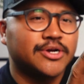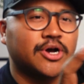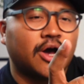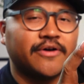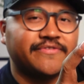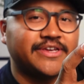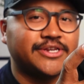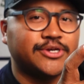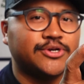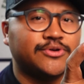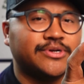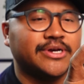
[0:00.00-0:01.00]
Coffee
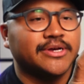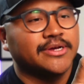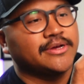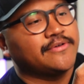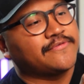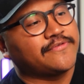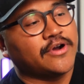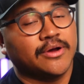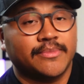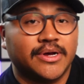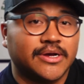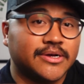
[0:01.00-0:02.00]
Dude
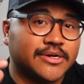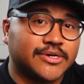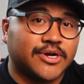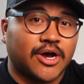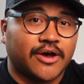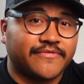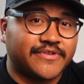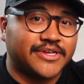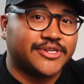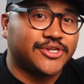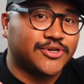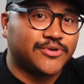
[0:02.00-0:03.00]
from
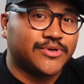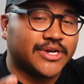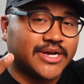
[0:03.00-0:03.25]
Coffee Dude